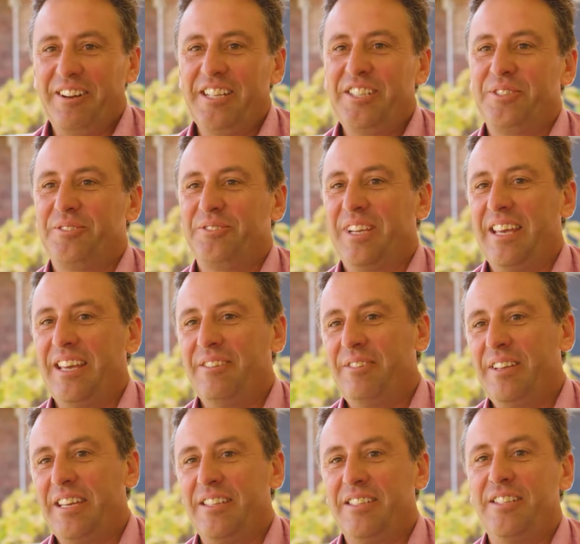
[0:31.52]
Regional Care,
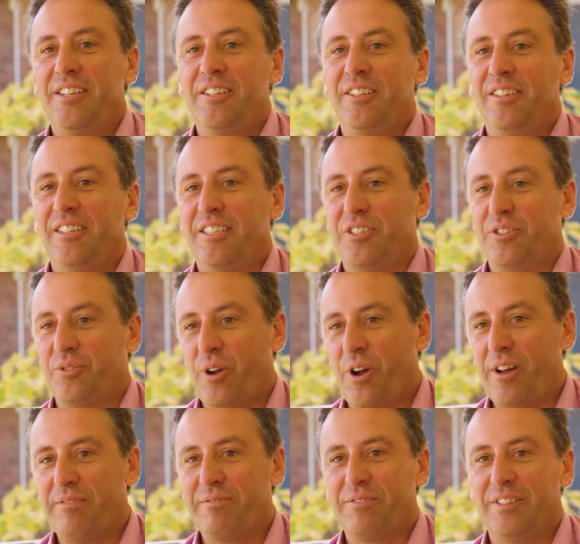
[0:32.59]
we continually
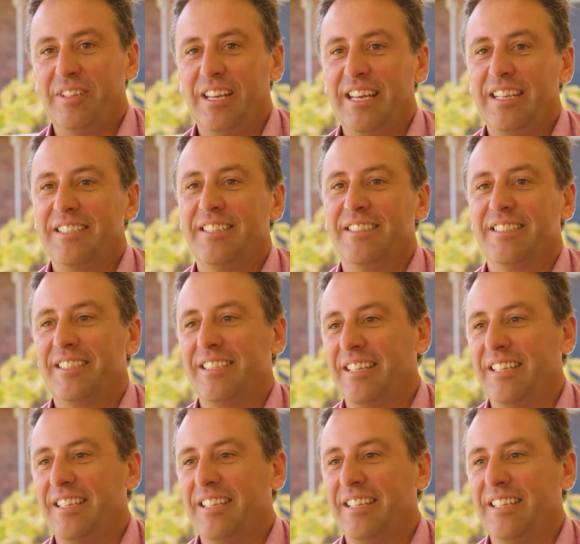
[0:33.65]
strive for excellence